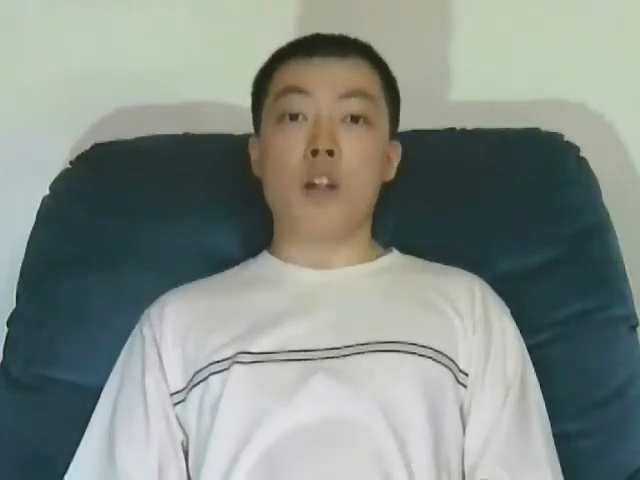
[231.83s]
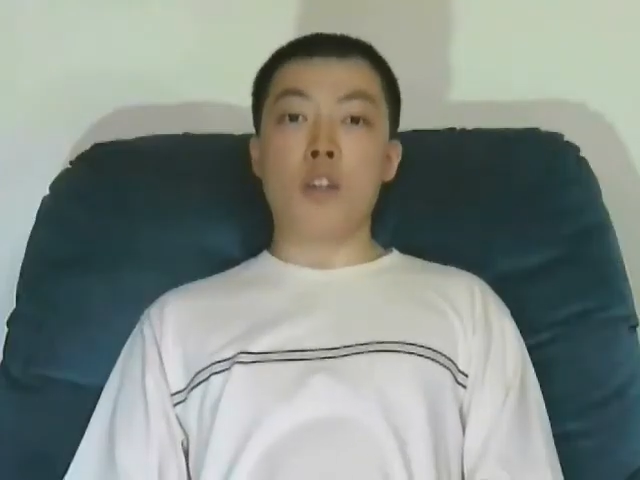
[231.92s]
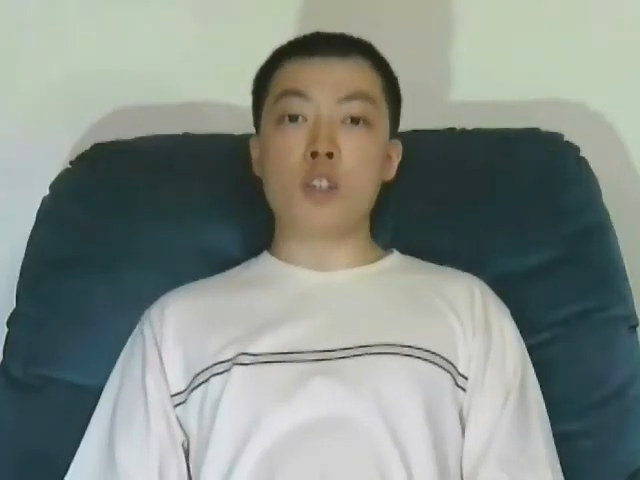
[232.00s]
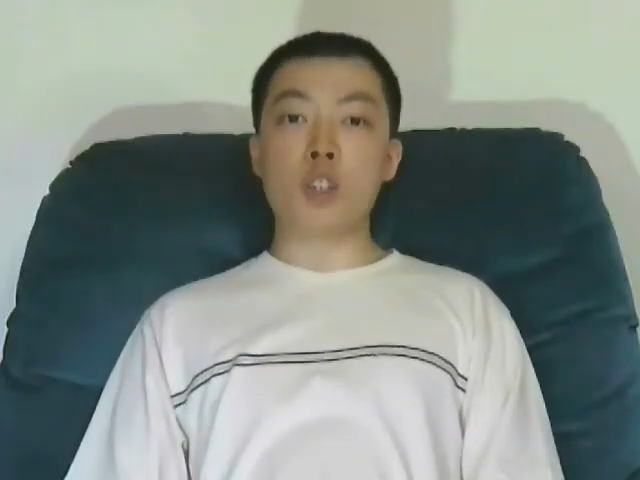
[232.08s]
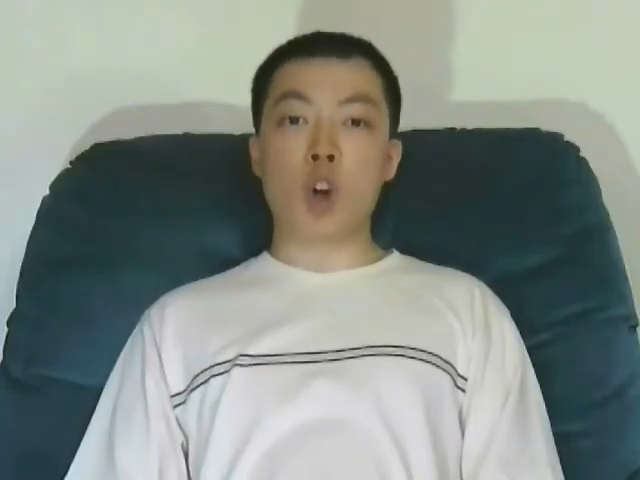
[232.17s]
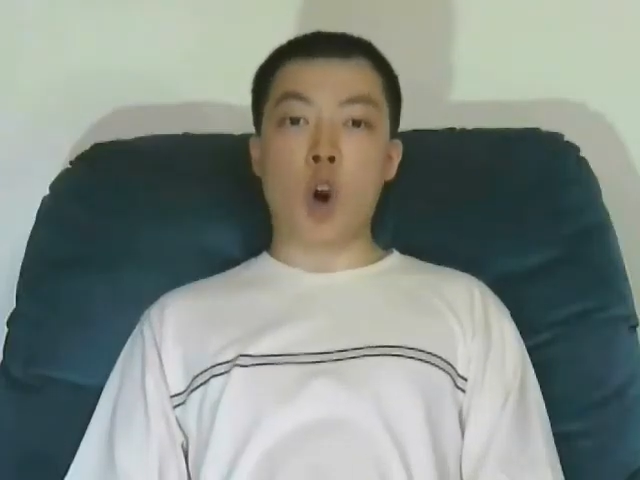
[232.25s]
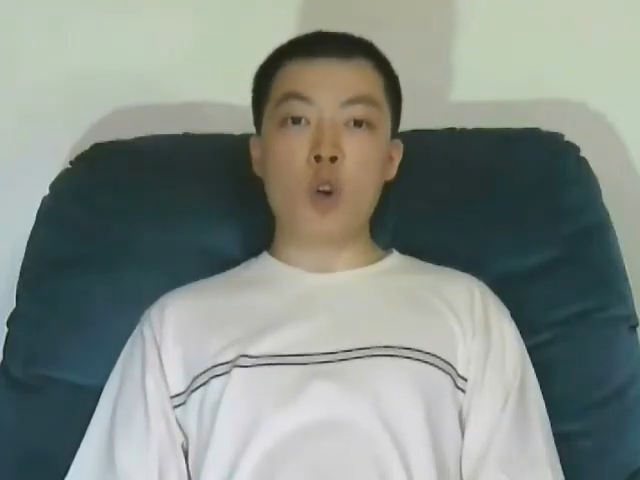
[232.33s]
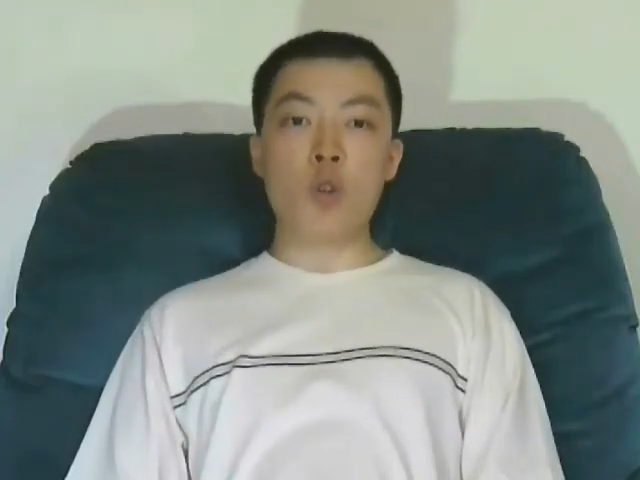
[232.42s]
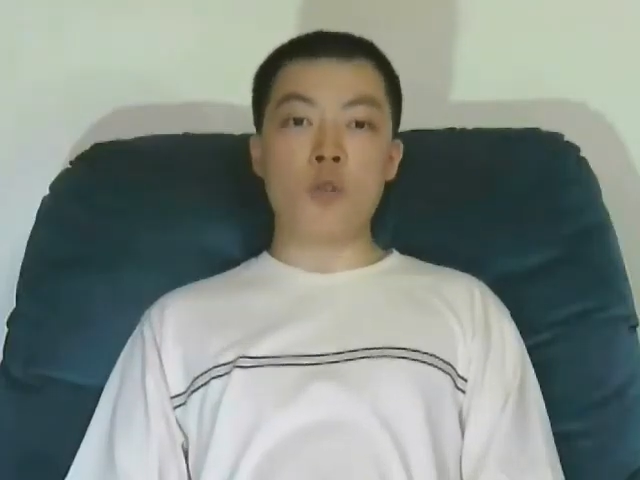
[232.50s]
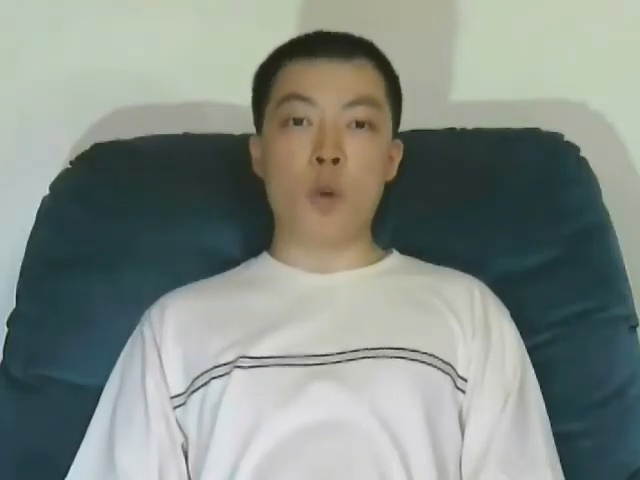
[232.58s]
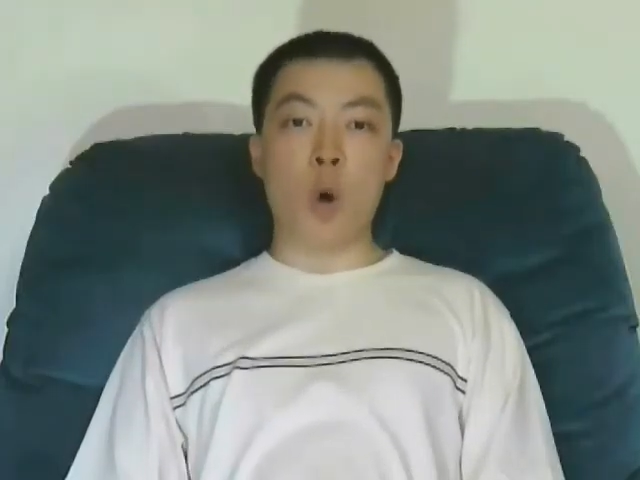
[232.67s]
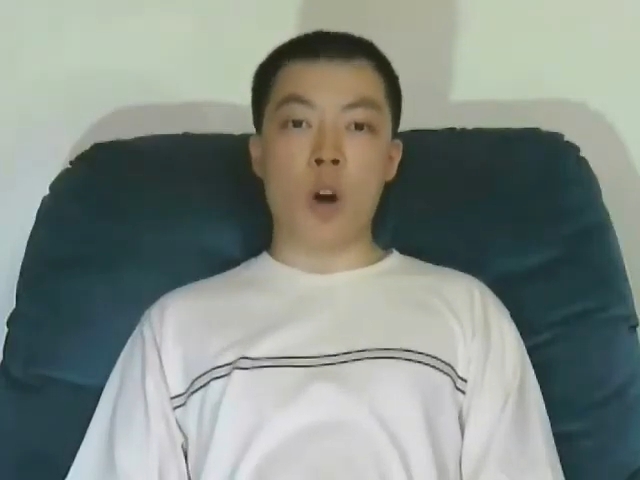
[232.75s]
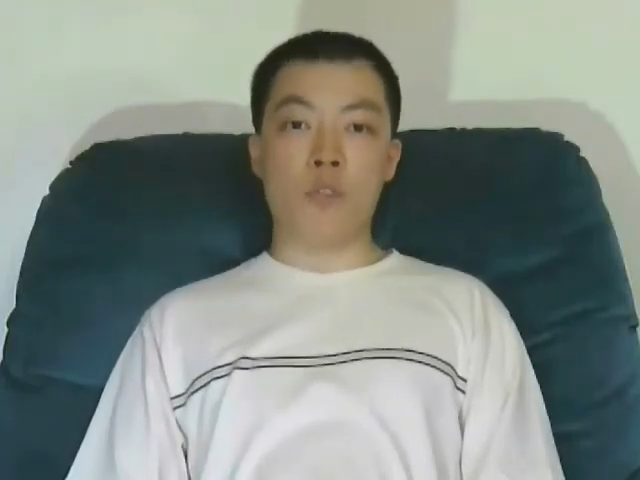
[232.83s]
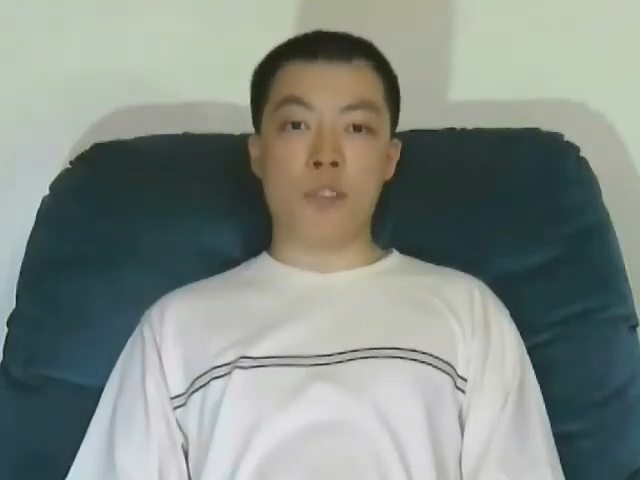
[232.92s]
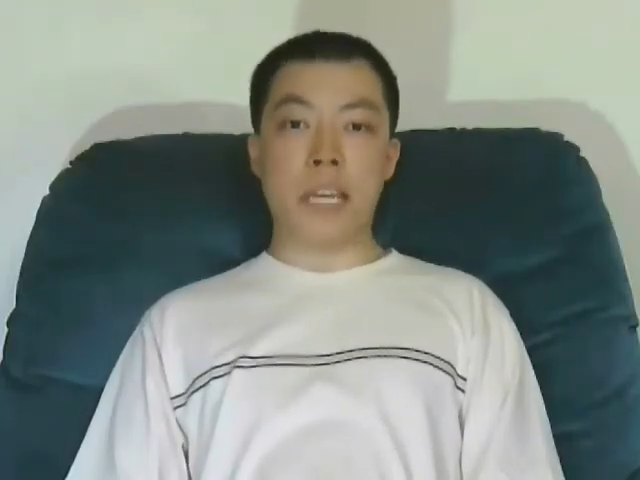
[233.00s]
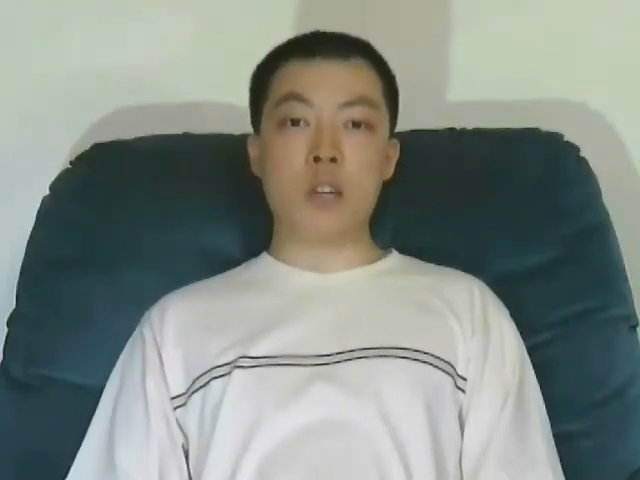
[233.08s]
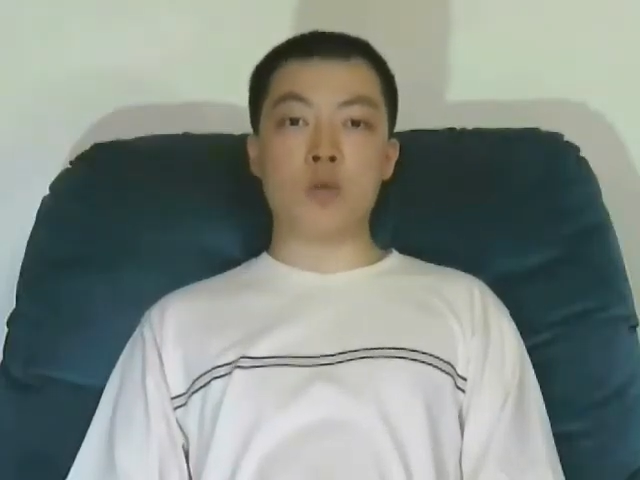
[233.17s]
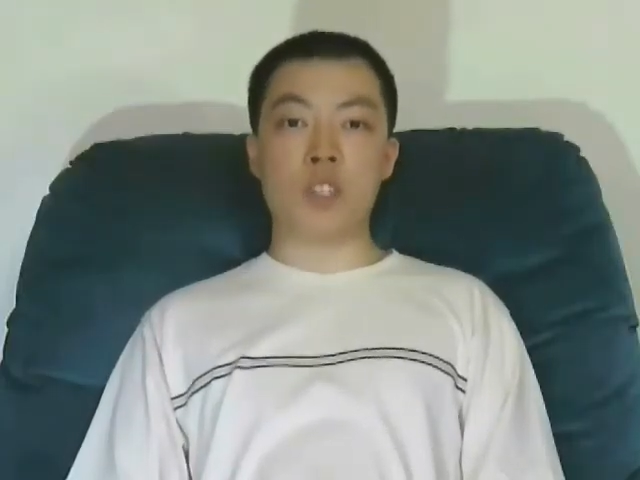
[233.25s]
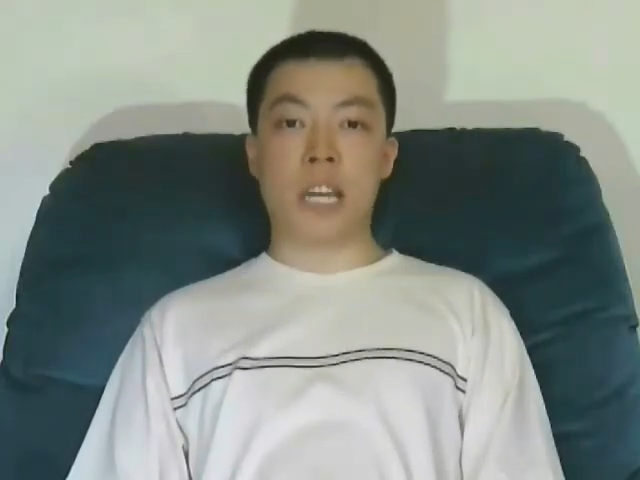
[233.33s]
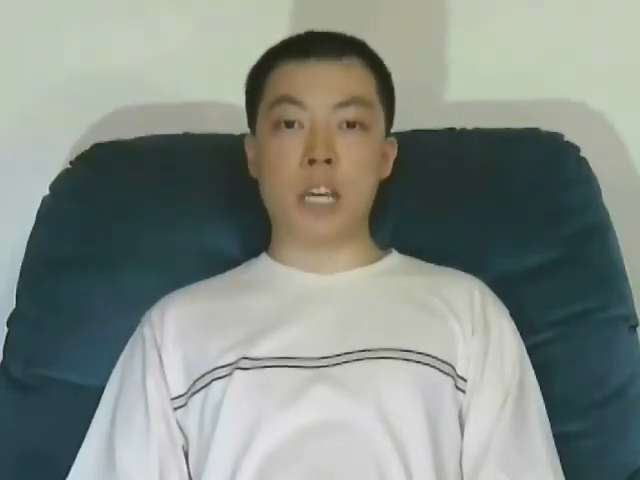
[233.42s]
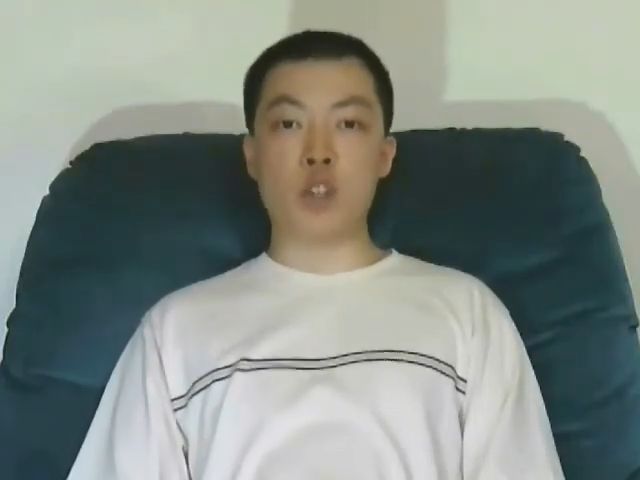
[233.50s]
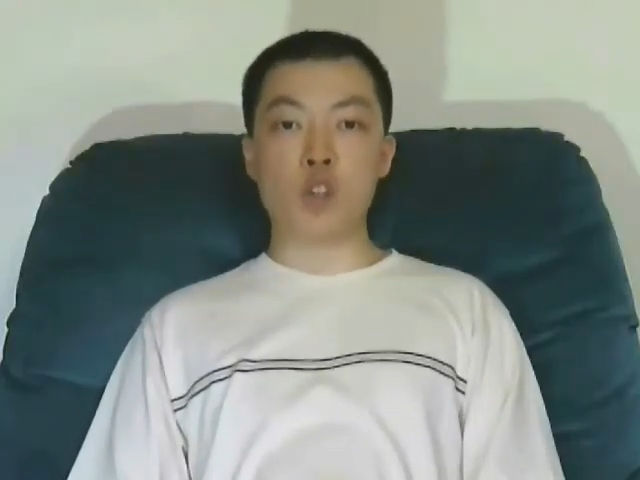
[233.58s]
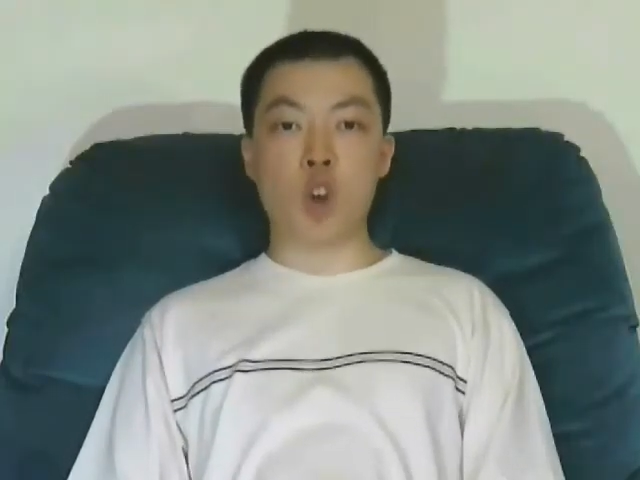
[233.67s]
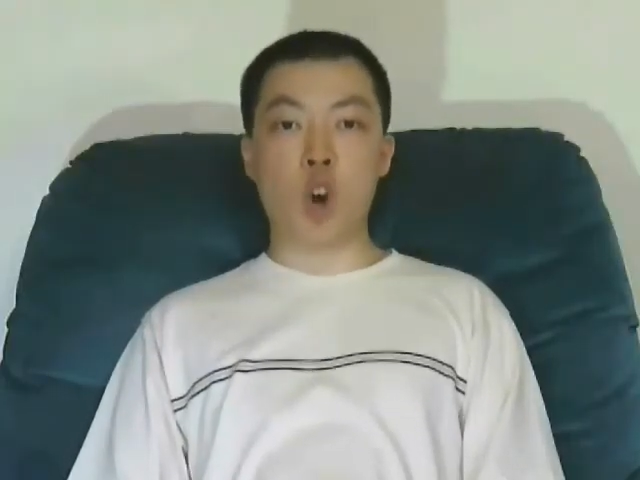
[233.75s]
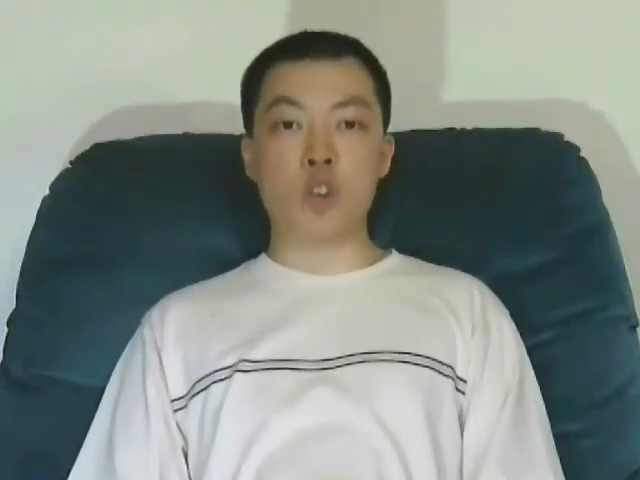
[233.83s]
This carnivore of late Cretaceous